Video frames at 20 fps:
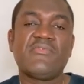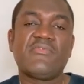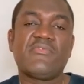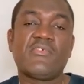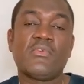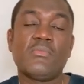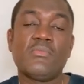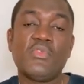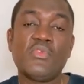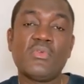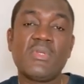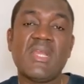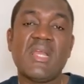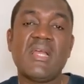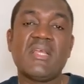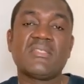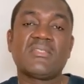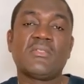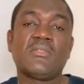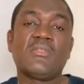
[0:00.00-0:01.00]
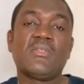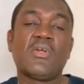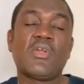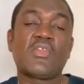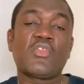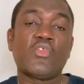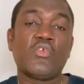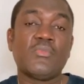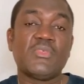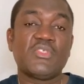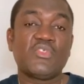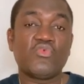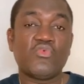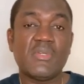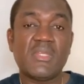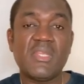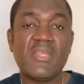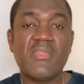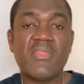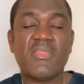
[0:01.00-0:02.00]
from you guys on October
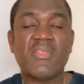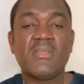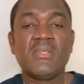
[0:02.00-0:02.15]
20th.